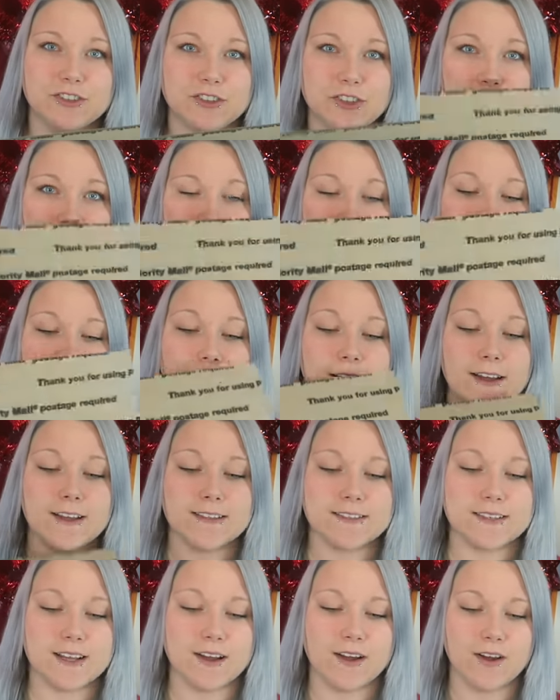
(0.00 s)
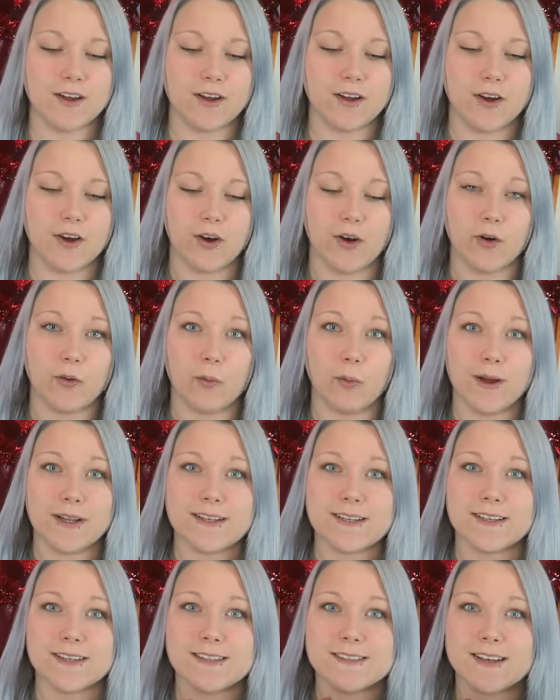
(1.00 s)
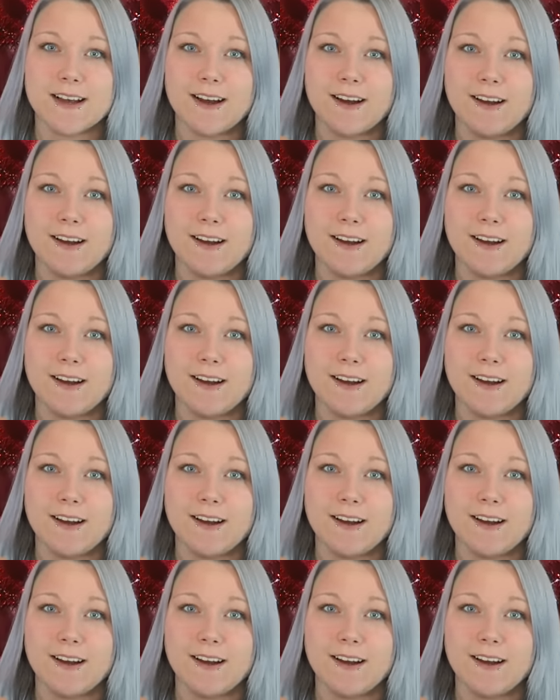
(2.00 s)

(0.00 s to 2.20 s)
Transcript: show you guys what is